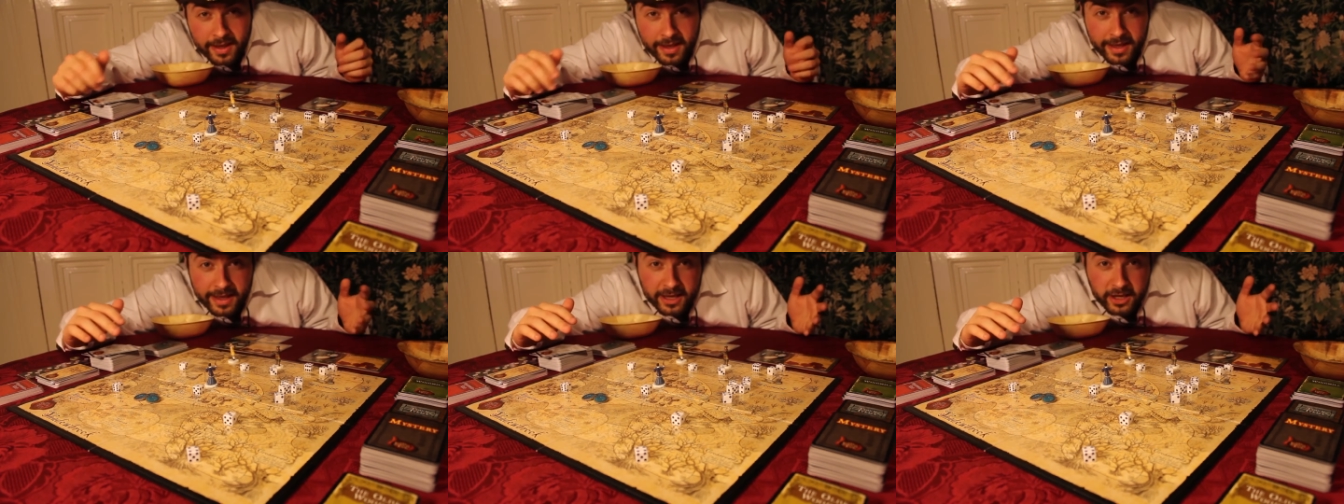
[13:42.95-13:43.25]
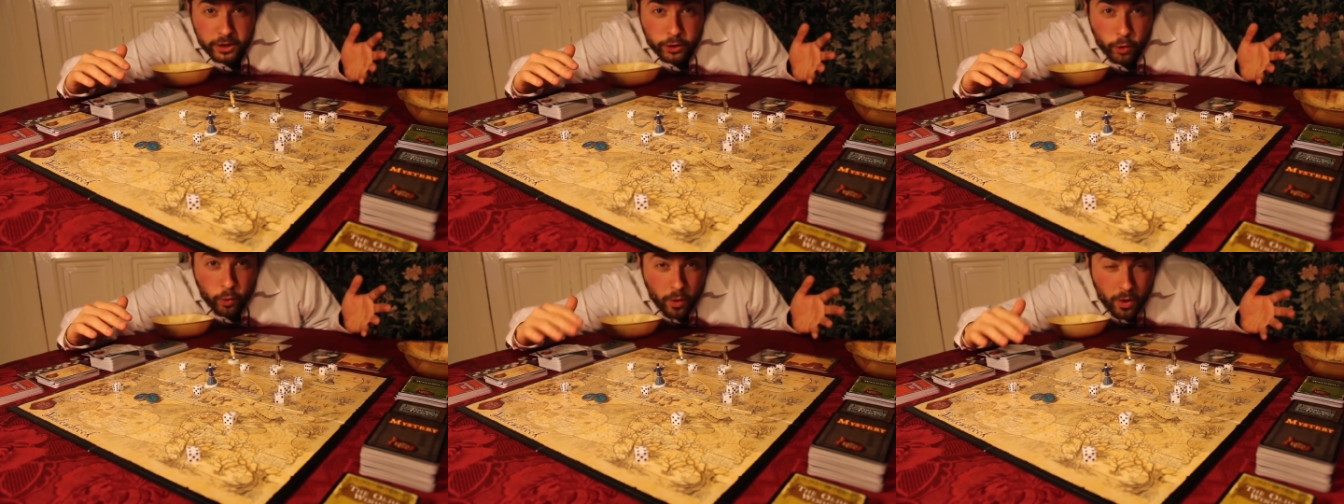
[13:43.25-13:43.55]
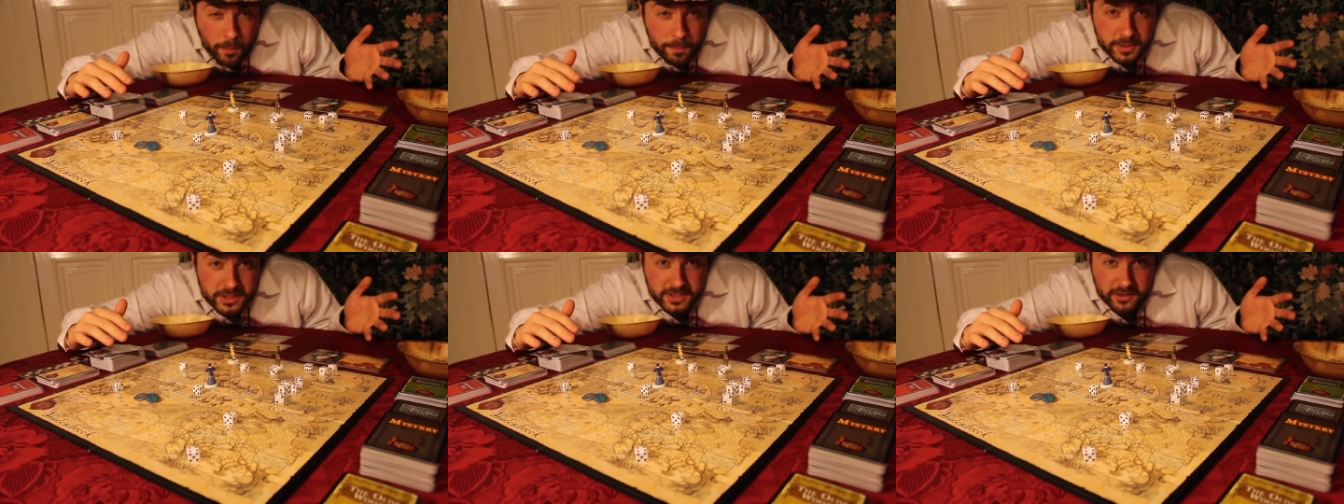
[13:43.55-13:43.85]
In
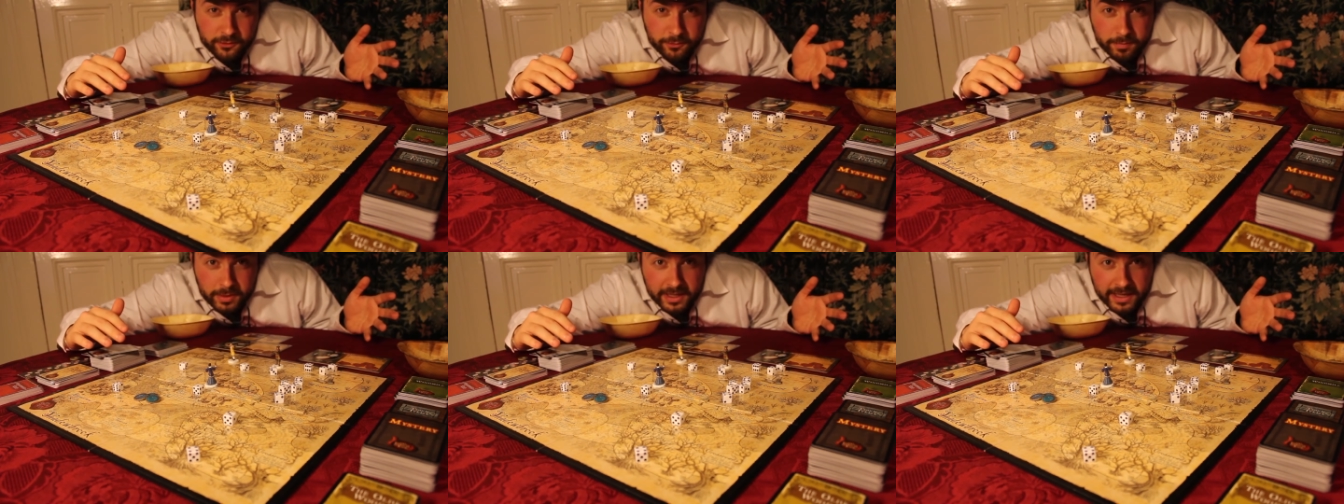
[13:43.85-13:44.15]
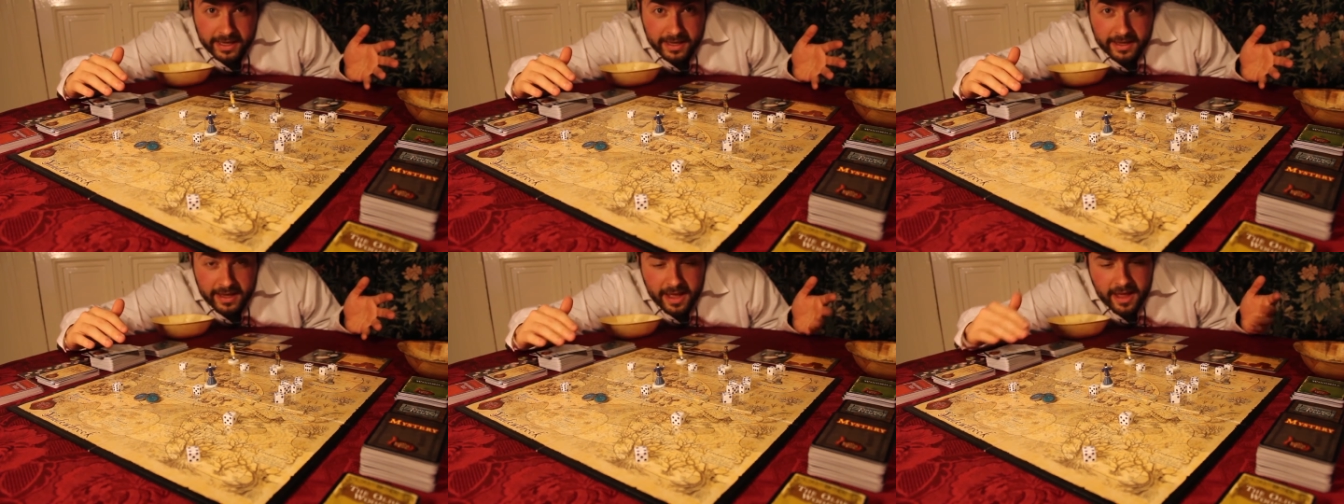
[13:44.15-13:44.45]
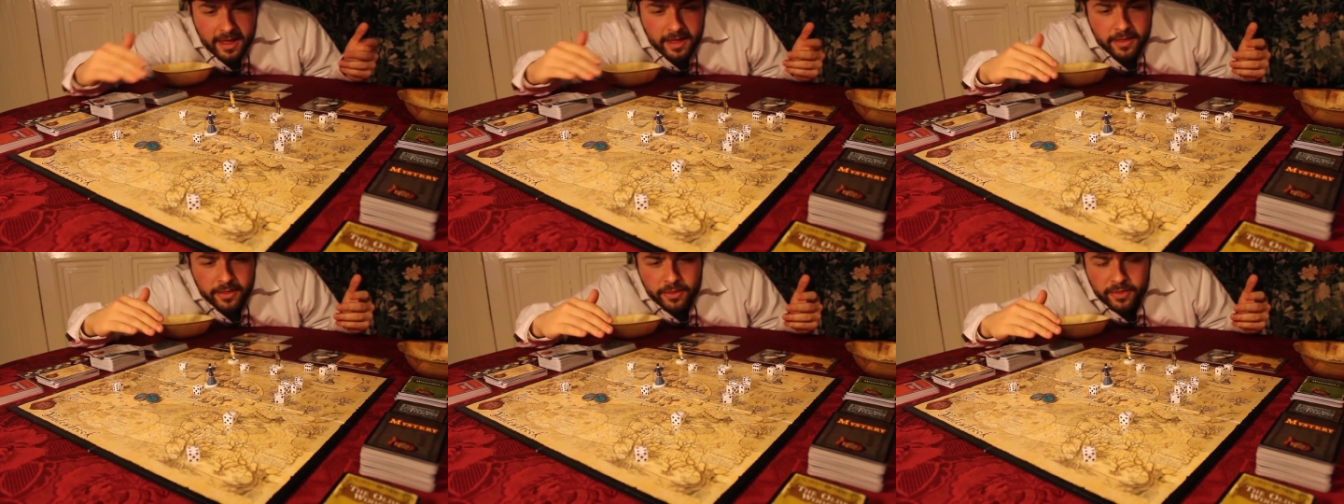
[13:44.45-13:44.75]
cooperative play,
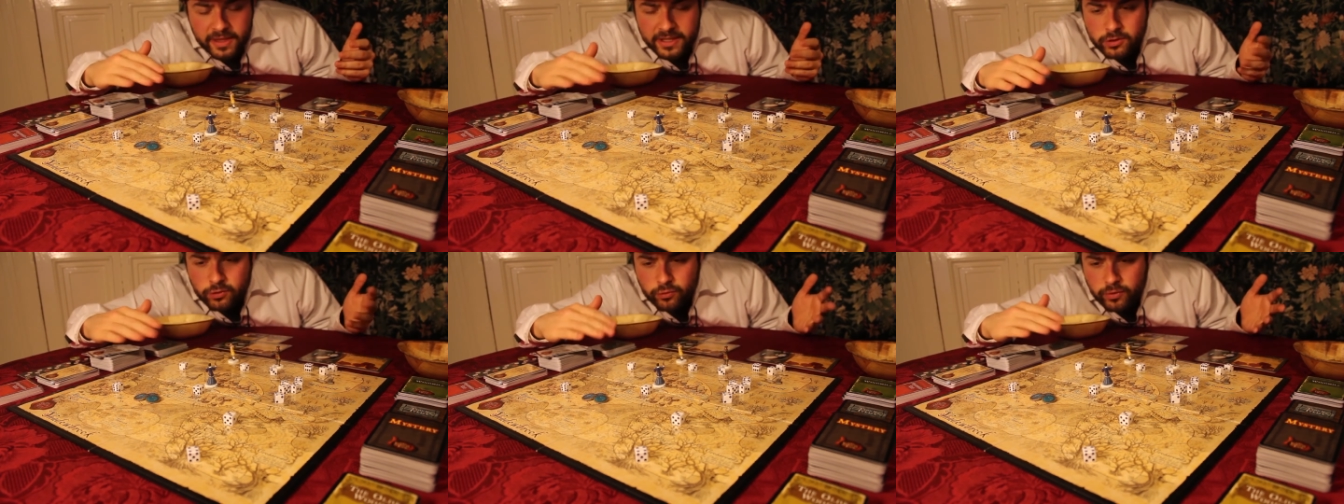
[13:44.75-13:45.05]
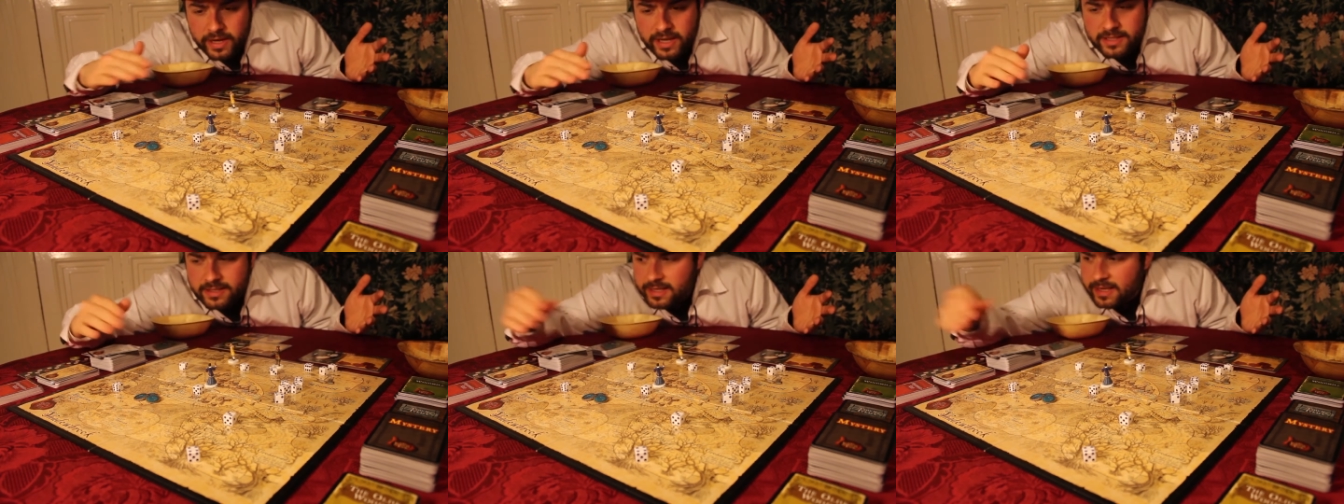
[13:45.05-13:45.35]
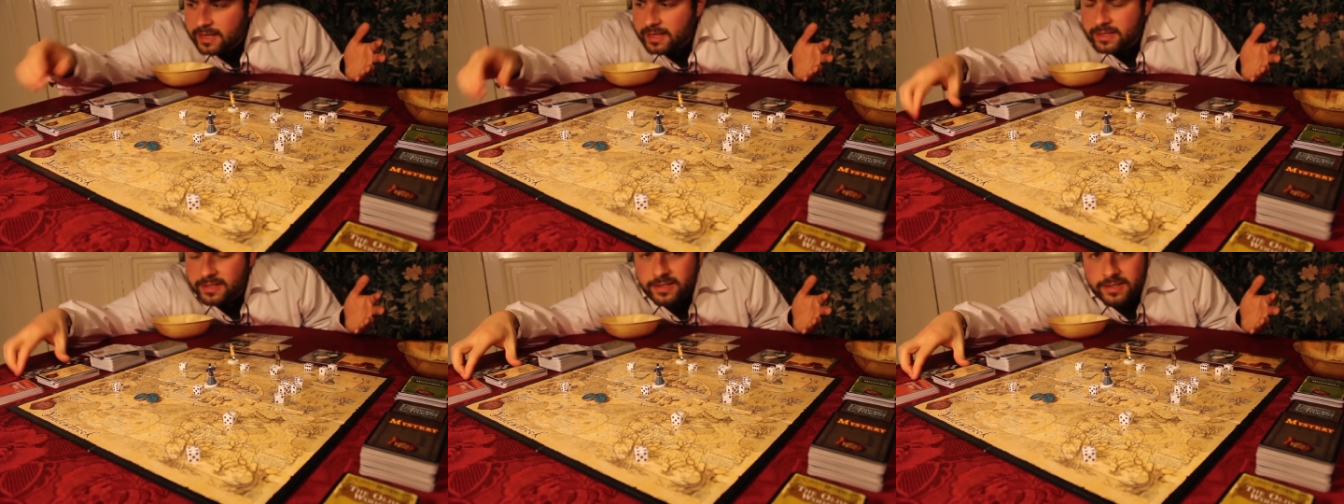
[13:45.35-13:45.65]
this race
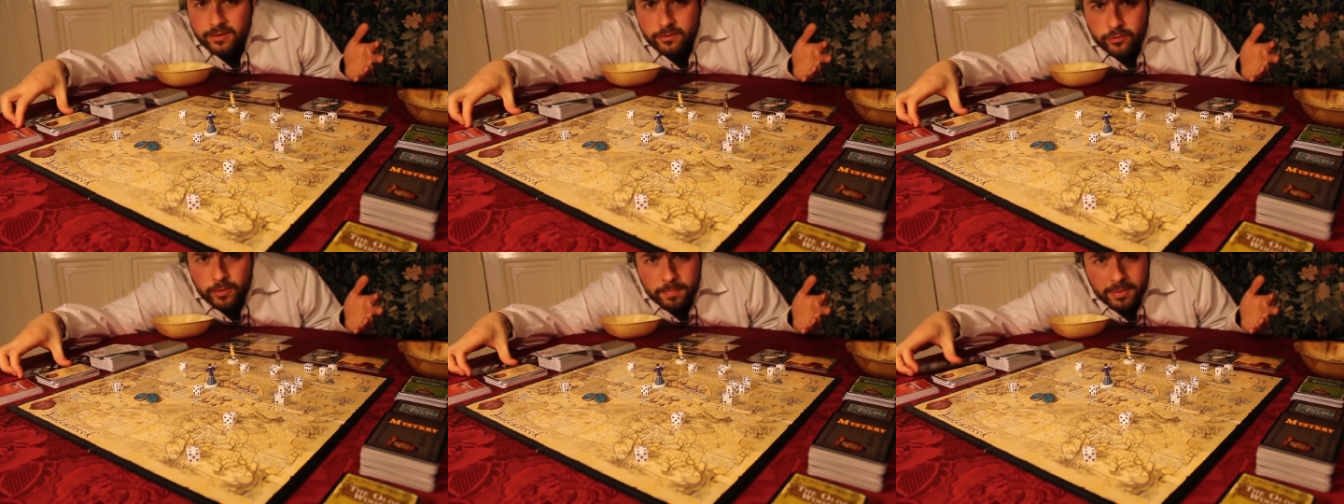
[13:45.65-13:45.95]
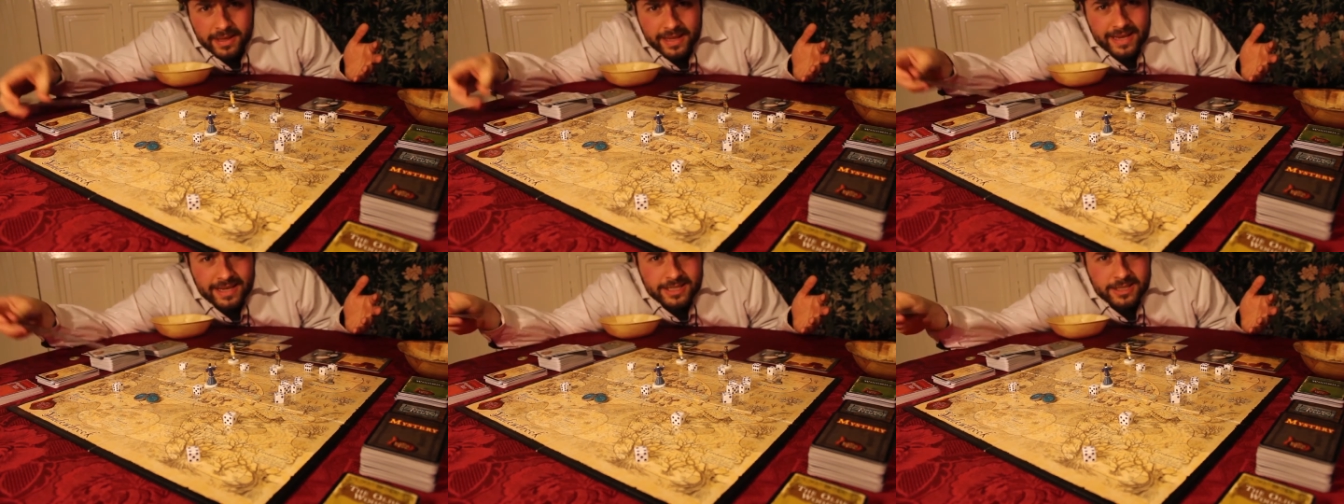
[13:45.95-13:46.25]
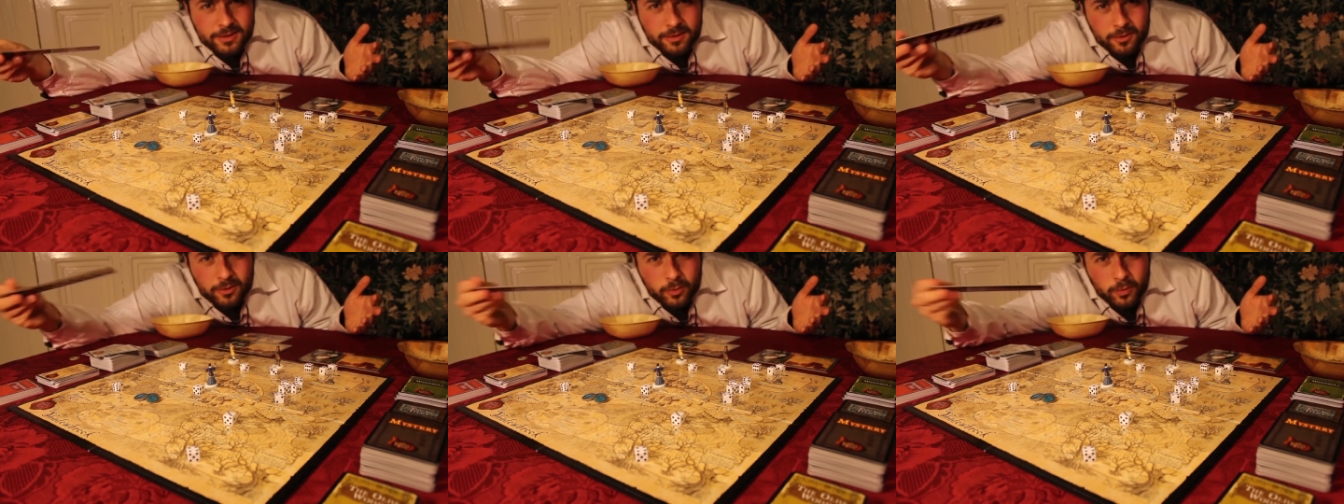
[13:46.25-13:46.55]
is
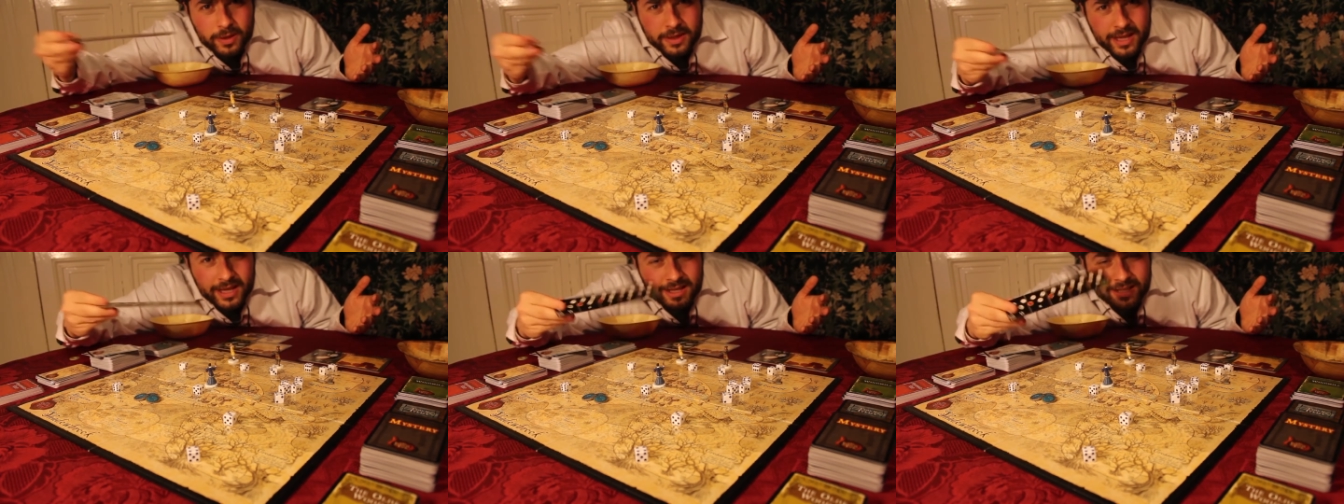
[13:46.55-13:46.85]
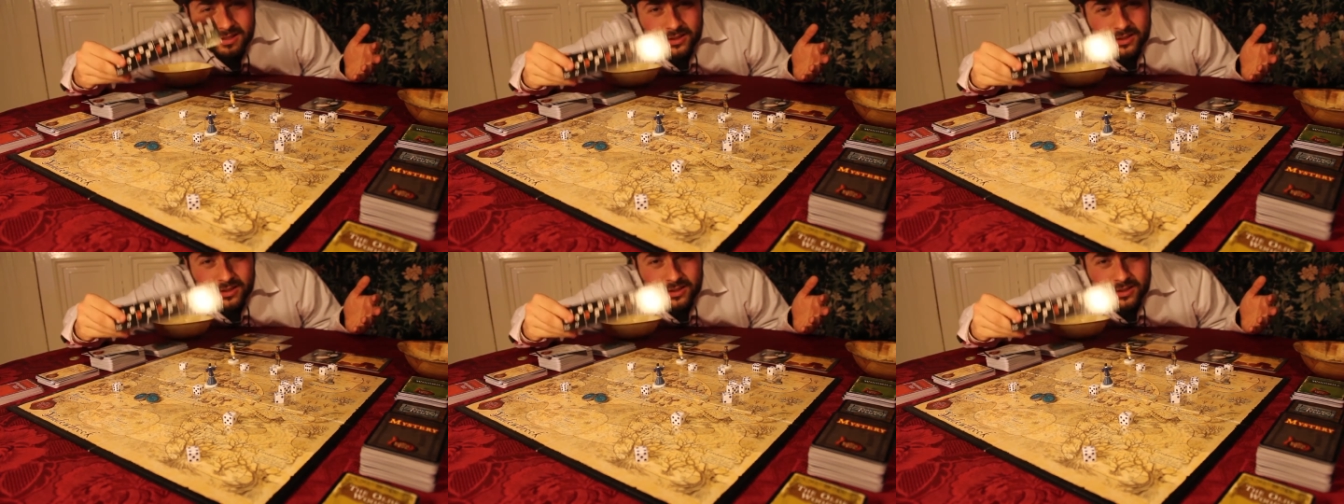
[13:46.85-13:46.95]
replaced with a